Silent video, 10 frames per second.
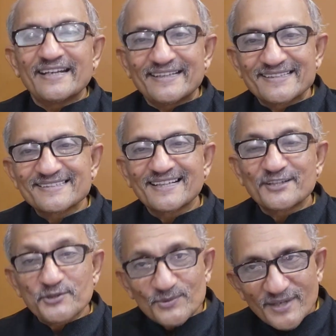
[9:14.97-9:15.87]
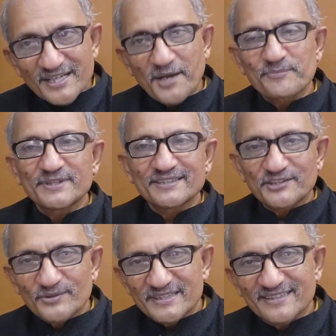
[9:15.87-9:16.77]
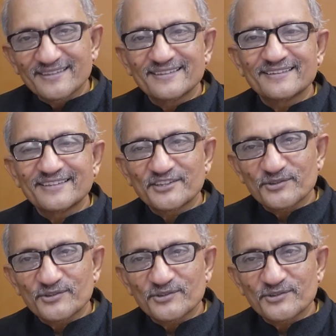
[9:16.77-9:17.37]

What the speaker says: It is that you were happier, you were younger,